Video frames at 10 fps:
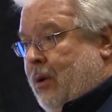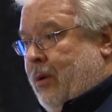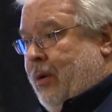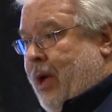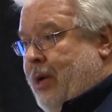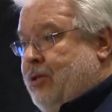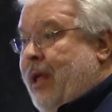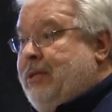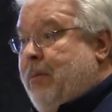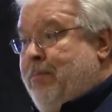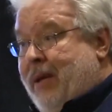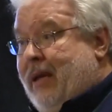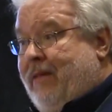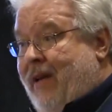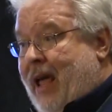Okay, so that's a
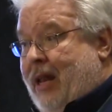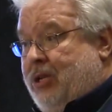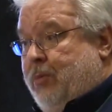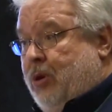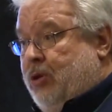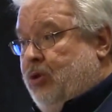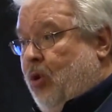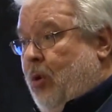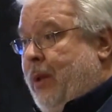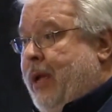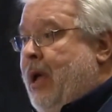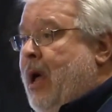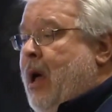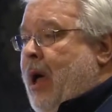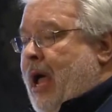big advantage because normally
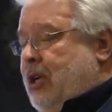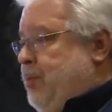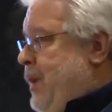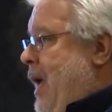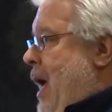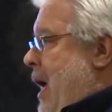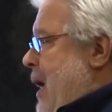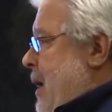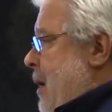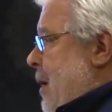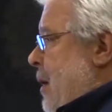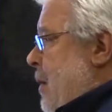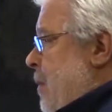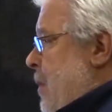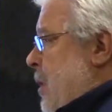SBA,
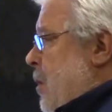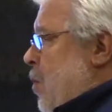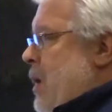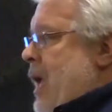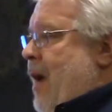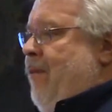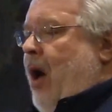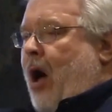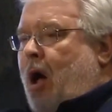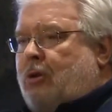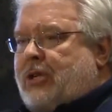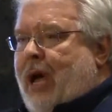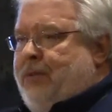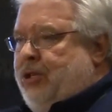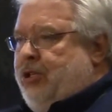we have all
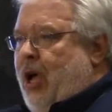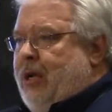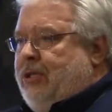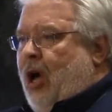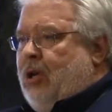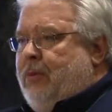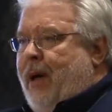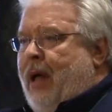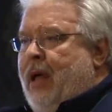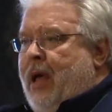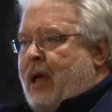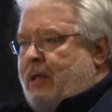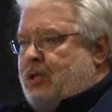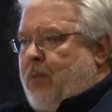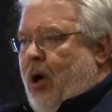types, as John talked about,
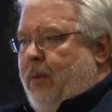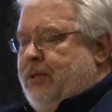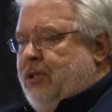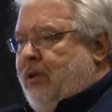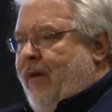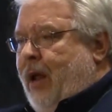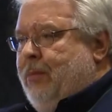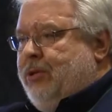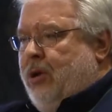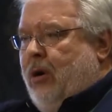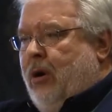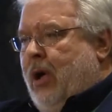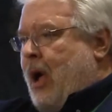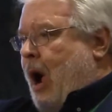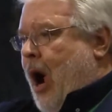the Small Business Development Center.
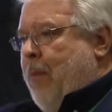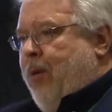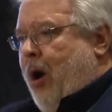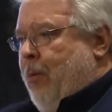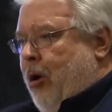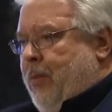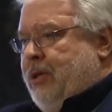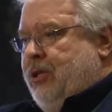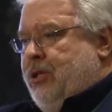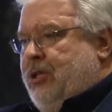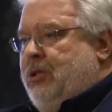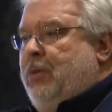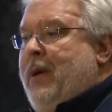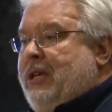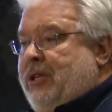Our primary business is
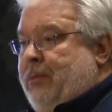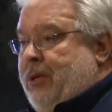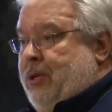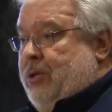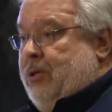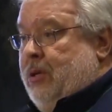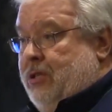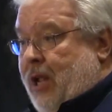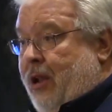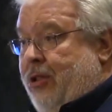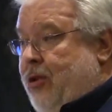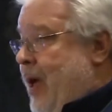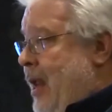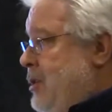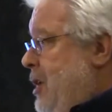domestic business, selling in the
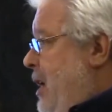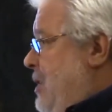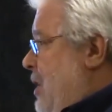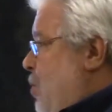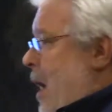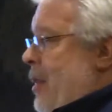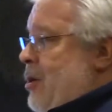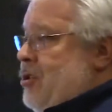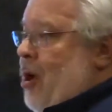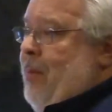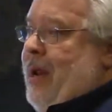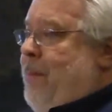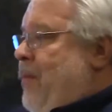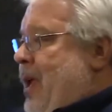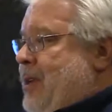United States. That's why there's so many
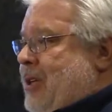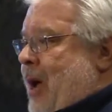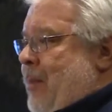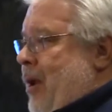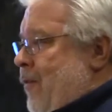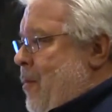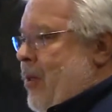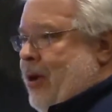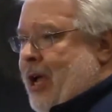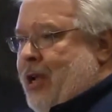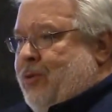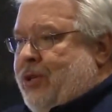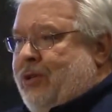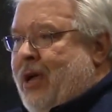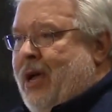things coming here from other
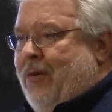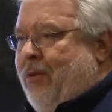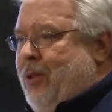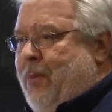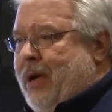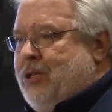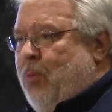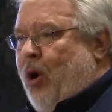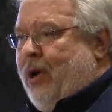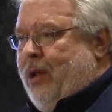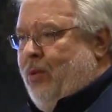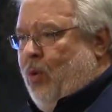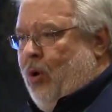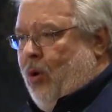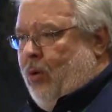countries. We're the biggest market in the
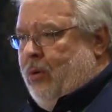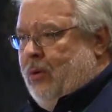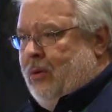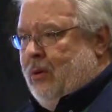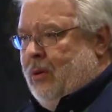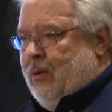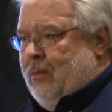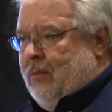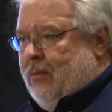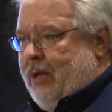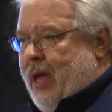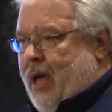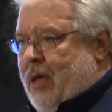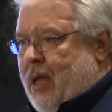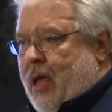world,
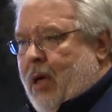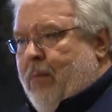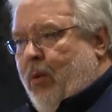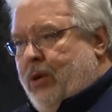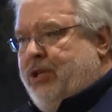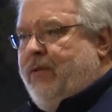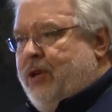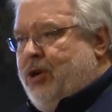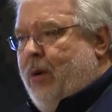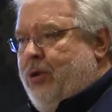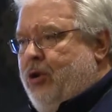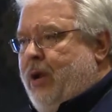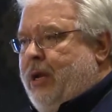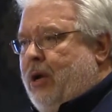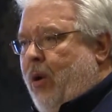okay? But once you've determined you
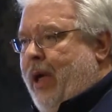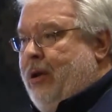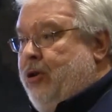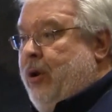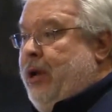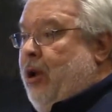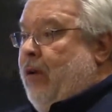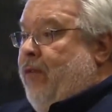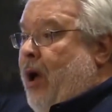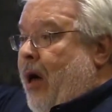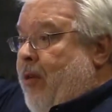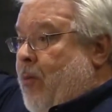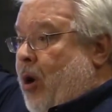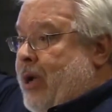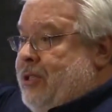need to go ahead and you need to look for other
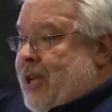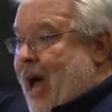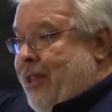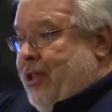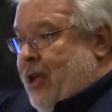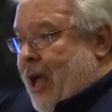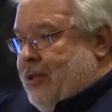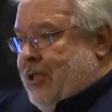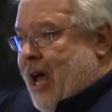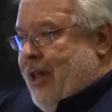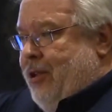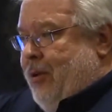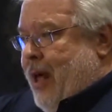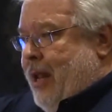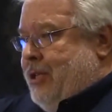markets outside the
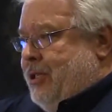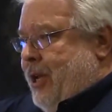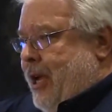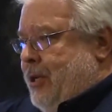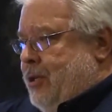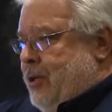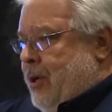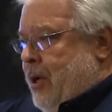United States,